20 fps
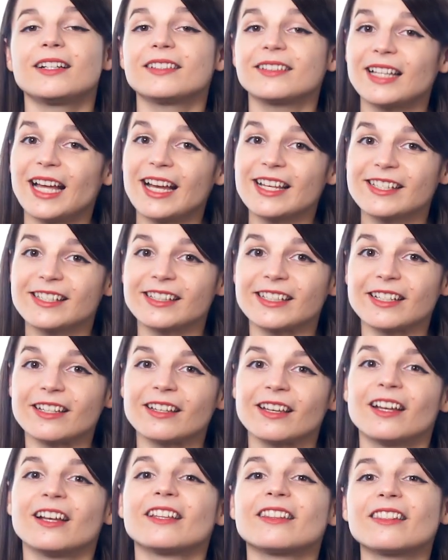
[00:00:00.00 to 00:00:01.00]
Lastly,
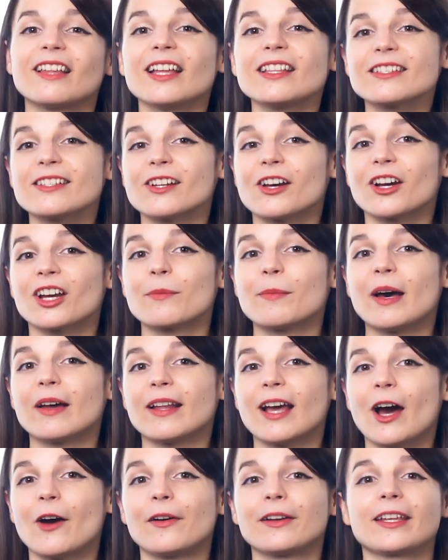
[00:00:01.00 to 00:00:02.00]
let's talk about
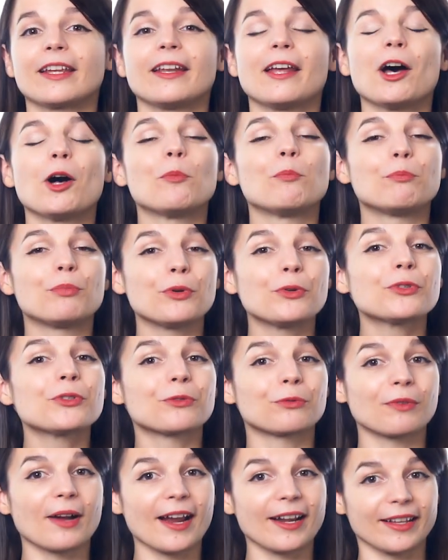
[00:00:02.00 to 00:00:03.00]
how it can help boost
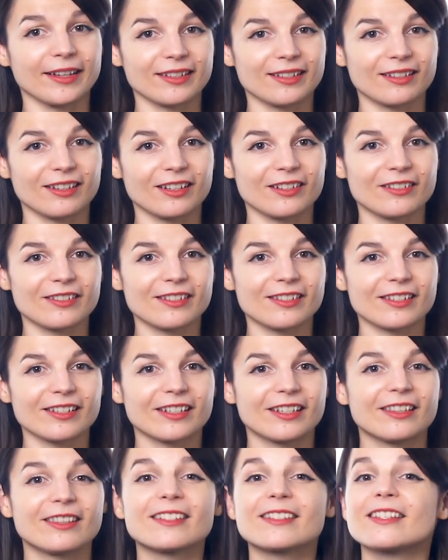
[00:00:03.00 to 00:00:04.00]
writing skills.
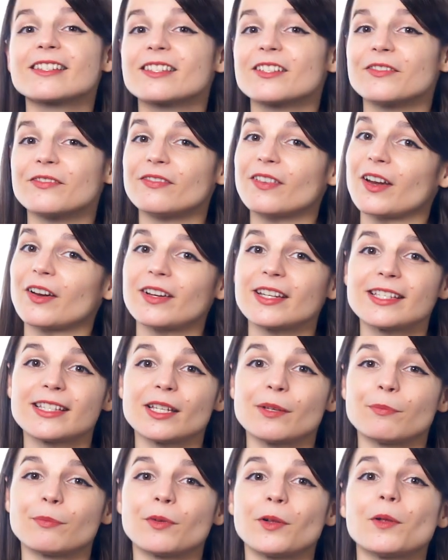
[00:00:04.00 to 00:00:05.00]
This is a very
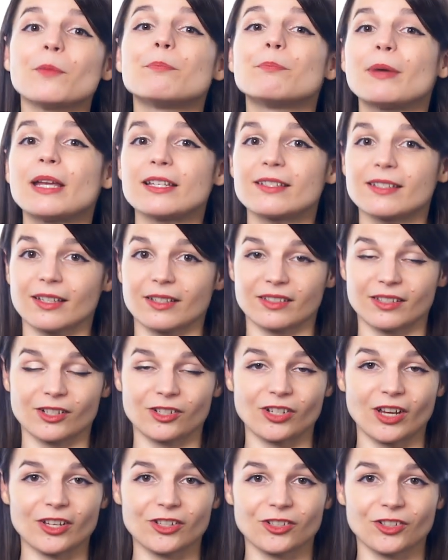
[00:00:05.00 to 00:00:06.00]
simple, basic
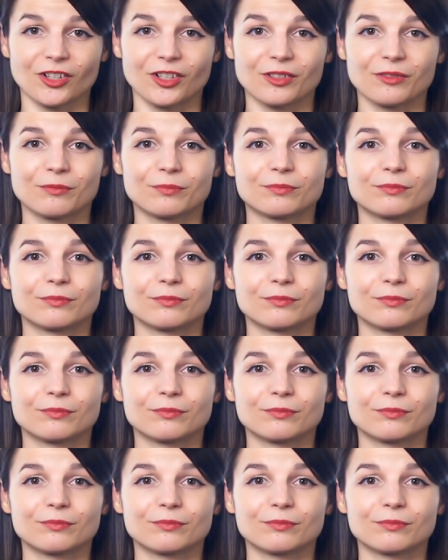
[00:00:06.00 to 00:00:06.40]
suggestion.